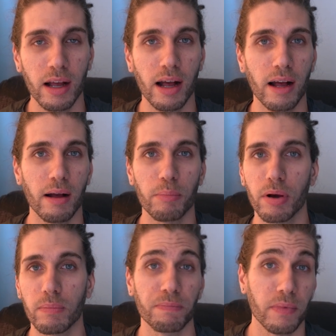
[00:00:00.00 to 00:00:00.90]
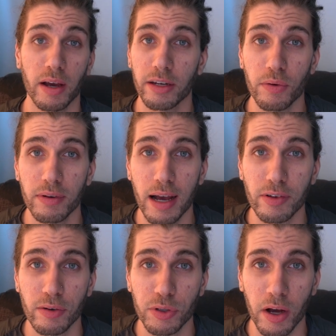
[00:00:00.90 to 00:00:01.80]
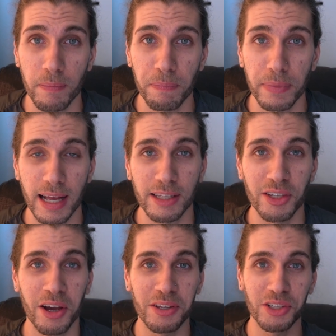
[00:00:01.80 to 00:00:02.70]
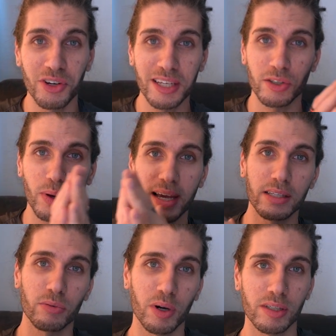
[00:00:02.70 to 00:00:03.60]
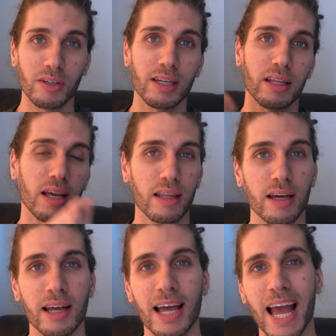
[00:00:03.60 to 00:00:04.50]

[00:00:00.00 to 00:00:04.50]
Uh, but I don't have enough time. And so the tree sways from one side to the other.